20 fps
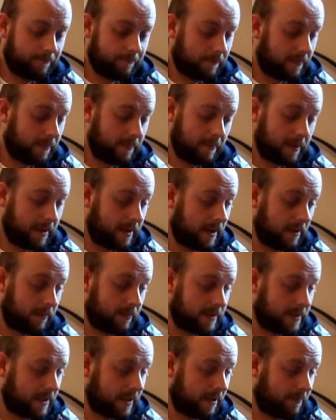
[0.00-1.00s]
I mean, that
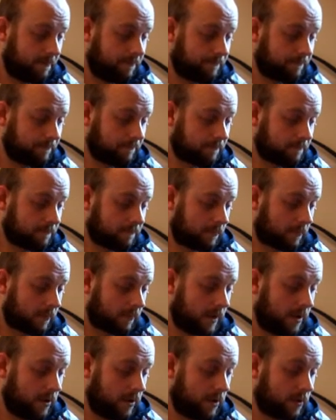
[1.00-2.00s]
was it.
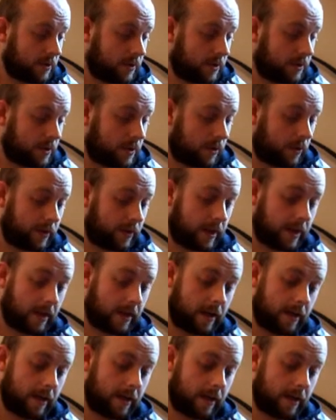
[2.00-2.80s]
You also saw the,